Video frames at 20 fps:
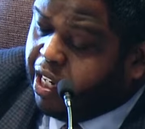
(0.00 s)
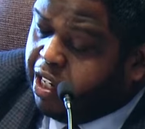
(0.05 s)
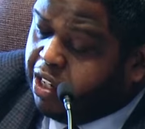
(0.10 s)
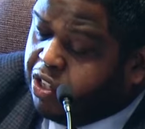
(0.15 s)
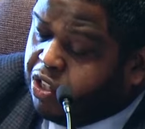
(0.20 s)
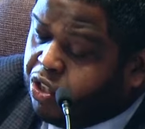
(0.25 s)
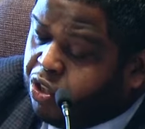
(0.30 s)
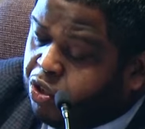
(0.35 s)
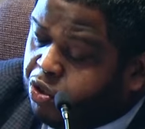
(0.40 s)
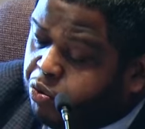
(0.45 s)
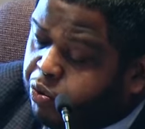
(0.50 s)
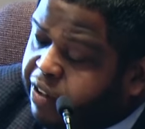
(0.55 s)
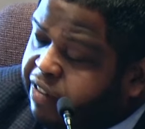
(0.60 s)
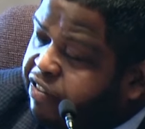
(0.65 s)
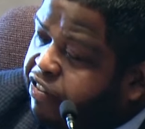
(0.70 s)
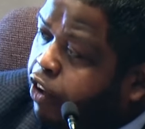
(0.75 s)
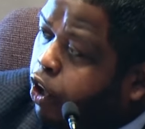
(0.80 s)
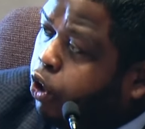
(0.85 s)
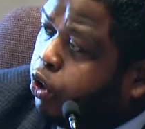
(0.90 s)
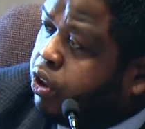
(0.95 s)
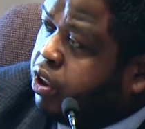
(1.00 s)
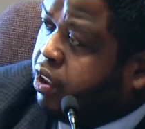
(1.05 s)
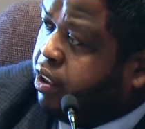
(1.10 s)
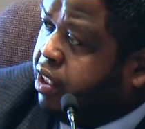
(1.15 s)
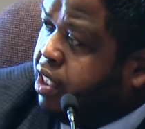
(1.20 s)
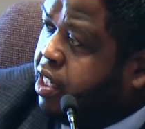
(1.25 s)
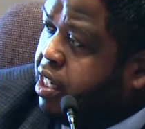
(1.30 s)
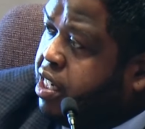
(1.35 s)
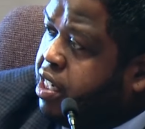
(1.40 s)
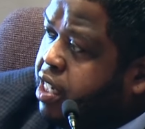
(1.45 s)
to reverse
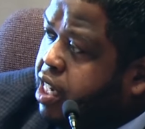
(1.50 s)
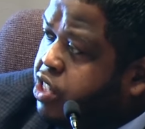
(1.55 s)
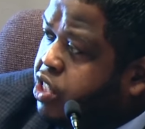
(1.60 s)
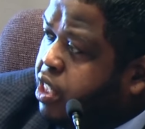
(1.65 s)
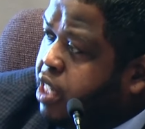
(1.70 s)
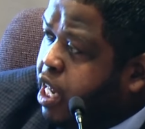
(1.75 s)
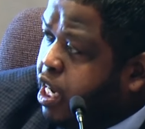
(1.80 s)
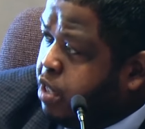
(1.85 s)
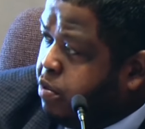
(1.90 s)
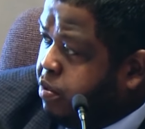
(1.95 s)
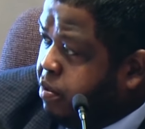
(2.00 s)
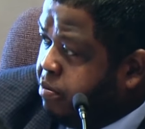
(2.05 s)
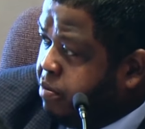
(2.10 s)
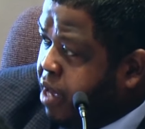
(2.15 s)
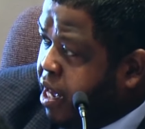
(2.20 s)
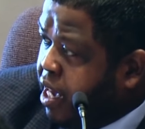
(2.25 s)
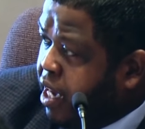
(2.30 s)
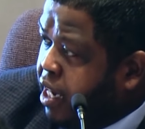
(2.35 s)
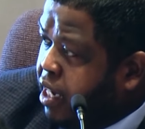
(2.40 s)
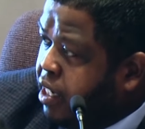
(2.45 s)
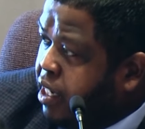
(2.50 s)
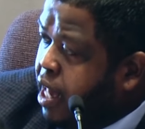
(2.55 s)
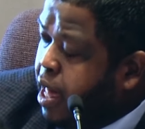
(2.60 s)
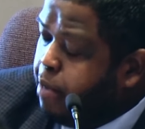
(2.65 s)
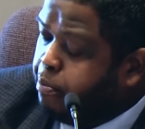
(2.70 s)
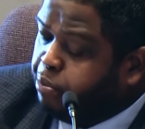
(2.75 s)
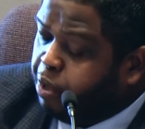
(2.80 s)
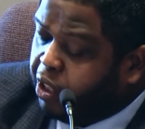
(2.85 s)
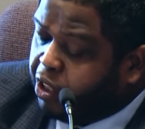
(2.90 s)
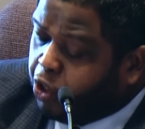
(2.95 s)
the decision that has been made
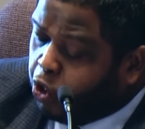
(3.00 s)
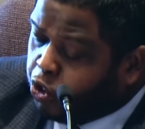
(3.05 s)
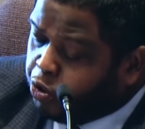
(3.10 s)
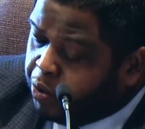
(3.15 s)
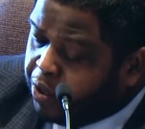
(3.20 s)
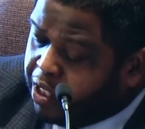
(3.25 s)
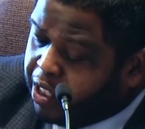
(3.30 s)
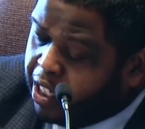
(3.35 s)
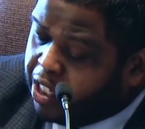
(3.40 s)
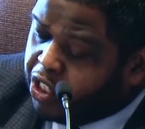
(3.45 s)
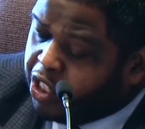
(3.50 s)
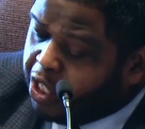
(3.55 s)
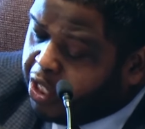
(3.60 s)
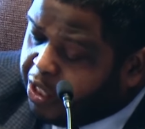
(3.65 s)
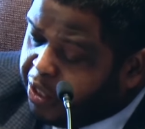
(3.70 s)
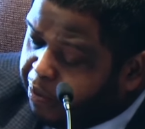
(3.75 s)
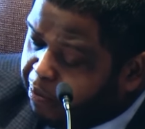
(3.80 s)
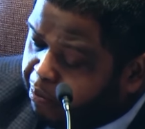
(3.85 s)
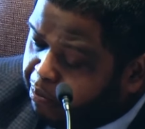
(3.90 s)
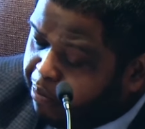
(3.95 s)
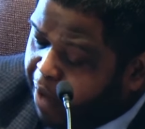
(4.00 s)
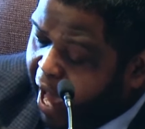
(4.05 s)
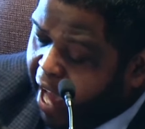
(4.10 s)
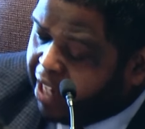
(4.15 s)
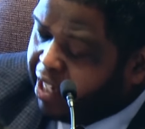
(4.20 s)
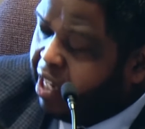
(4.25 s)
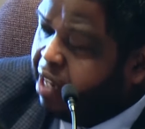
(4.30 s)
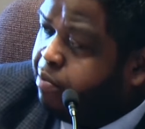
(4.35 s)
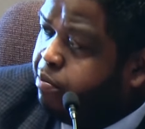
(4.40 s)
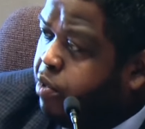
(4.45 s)
and put those positions
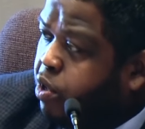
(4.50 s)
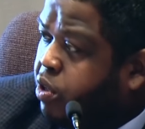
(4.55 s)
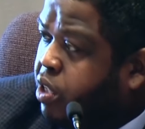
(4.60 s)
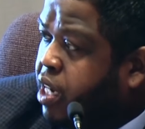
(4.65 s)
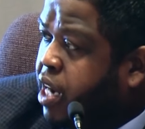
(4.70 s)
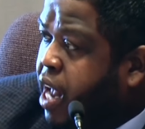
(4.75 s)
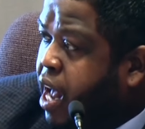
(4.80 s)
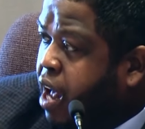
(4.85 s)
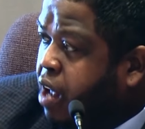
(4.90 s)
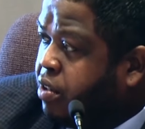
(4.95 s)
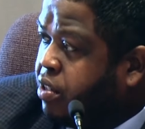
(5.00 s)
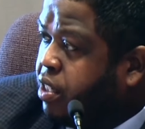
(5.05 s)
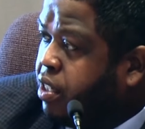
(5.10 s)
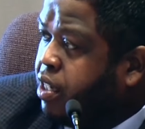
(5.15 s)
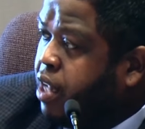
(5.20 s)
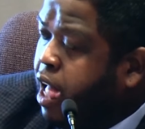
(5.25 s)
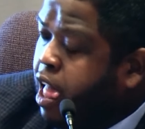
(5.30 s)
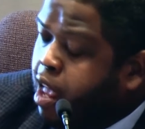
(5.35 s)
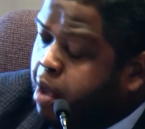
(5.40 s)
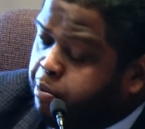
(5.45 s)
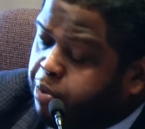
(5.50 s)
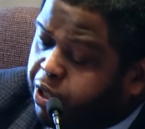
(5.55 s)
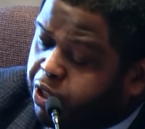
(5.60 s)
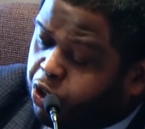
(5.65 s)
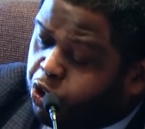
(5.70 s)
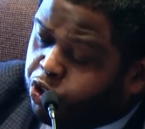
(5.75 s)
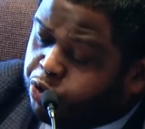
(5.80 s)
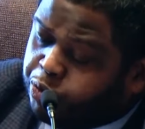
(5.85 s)
back in building and housing, put those